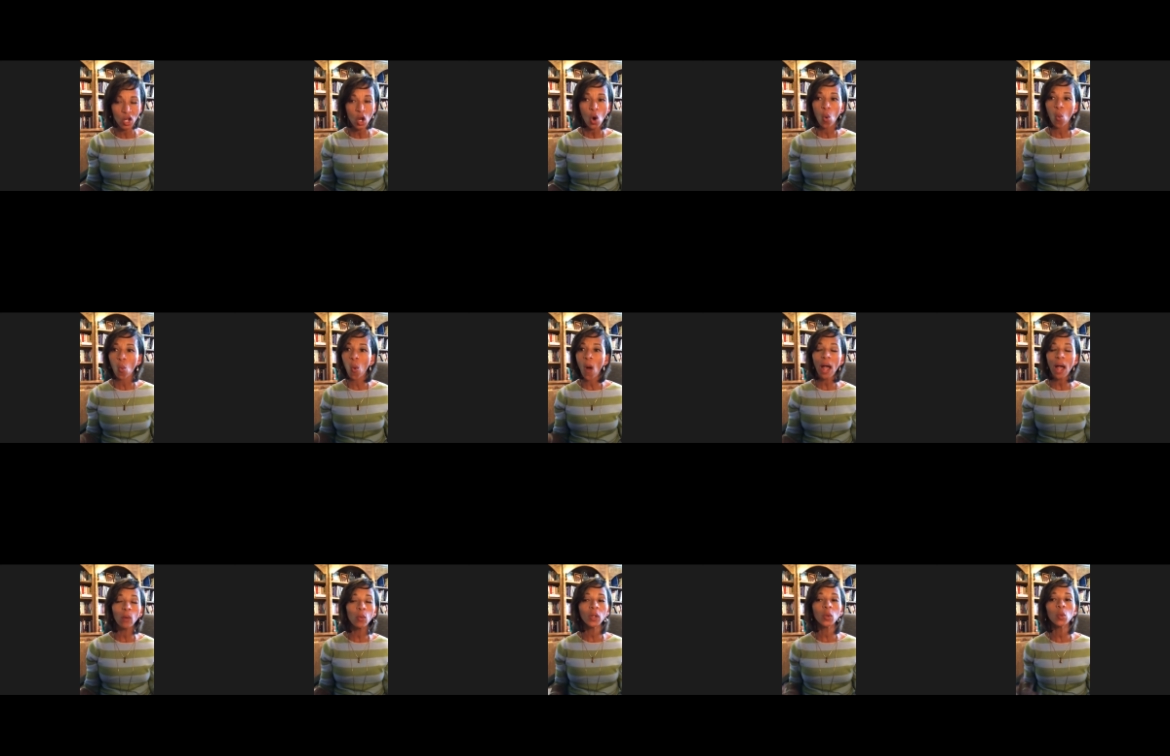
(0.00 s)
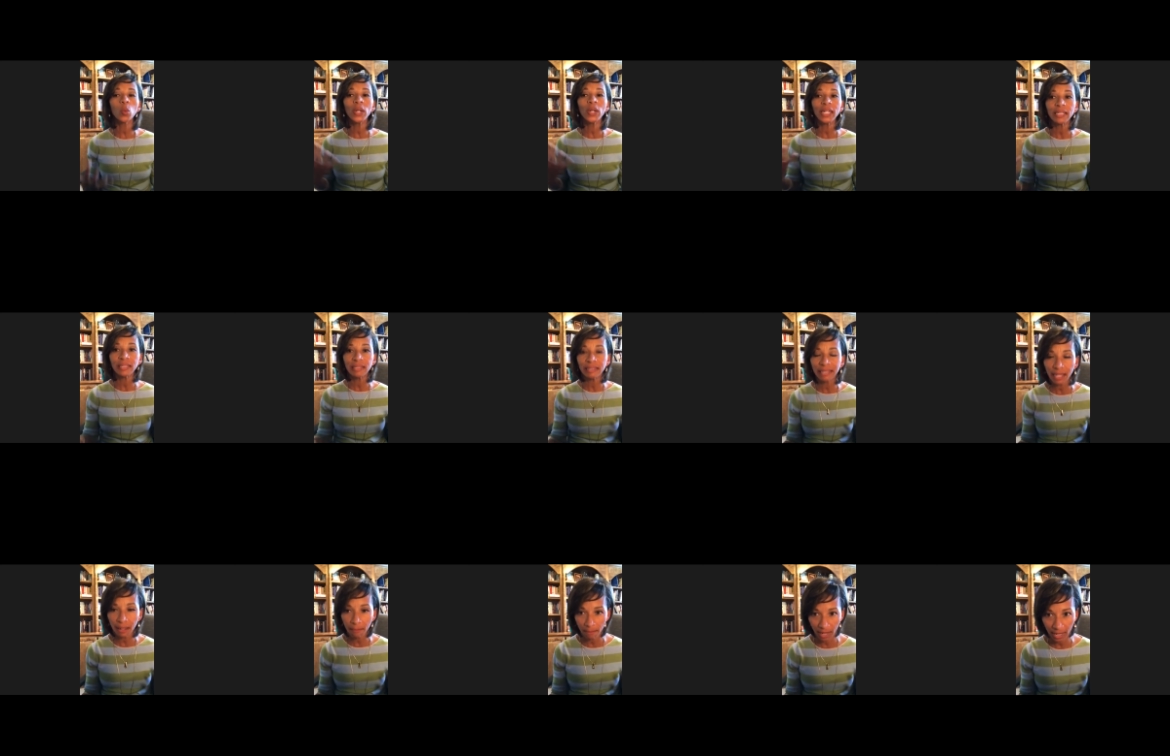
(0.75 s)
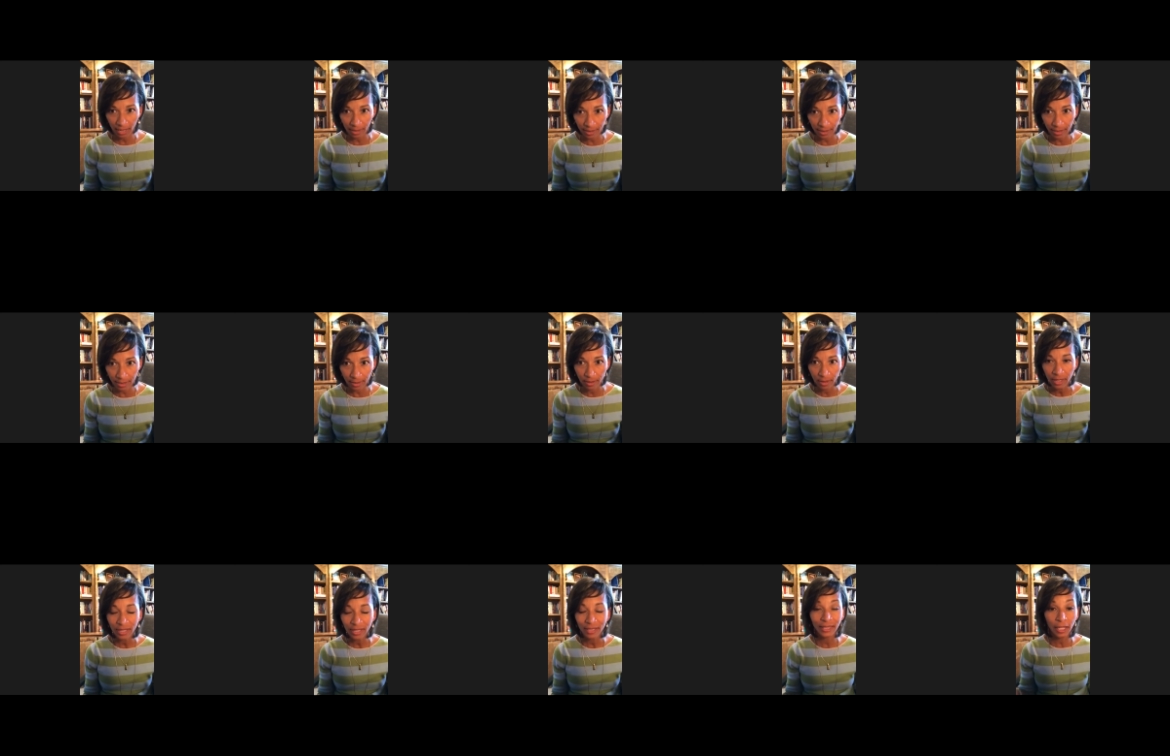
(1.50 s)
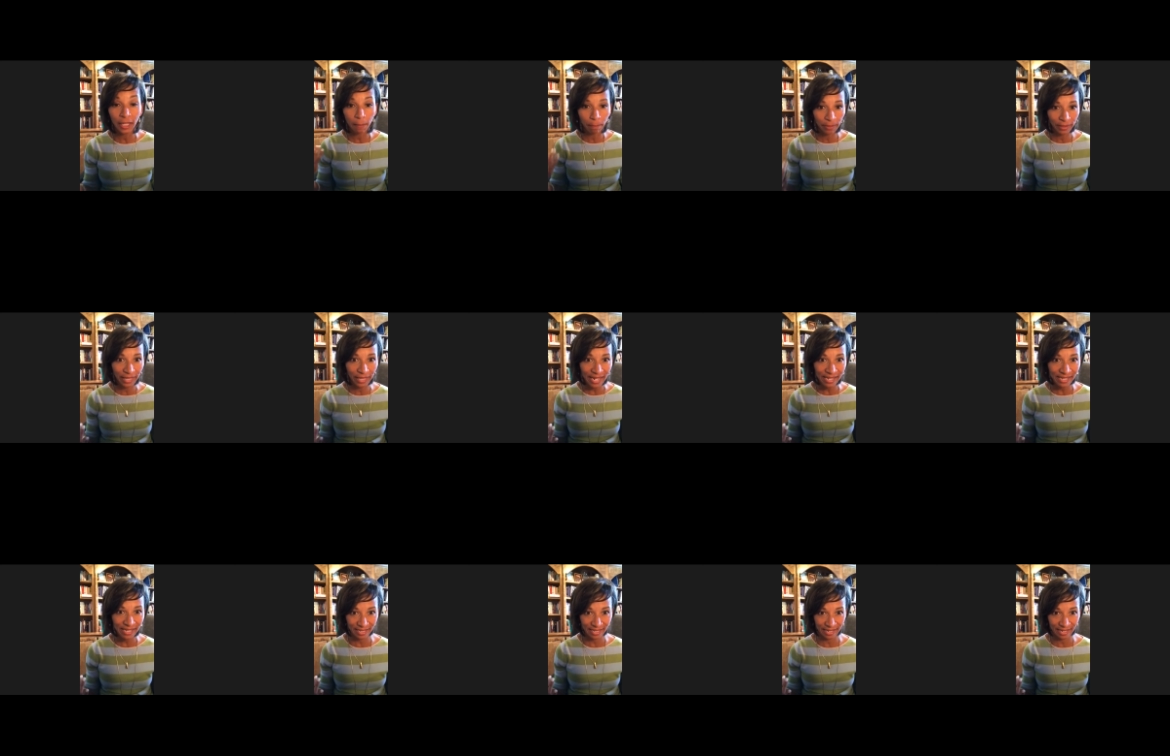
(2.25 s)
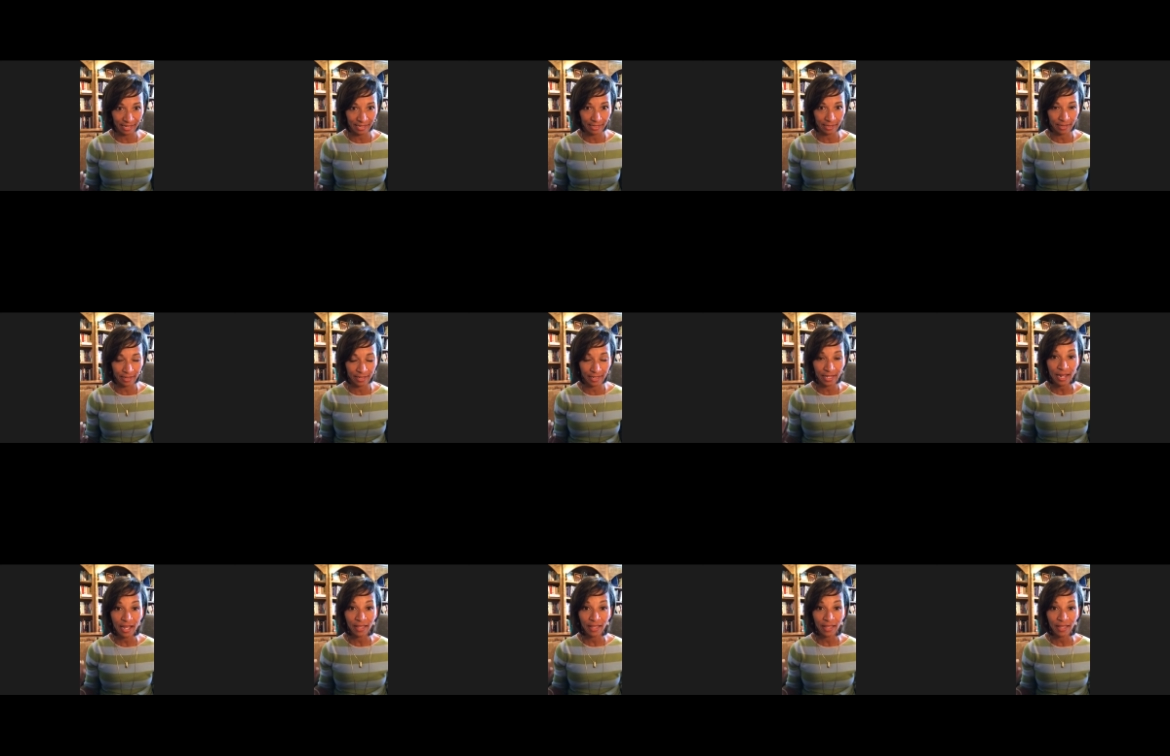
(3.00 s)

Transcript: Why would we limit the blessings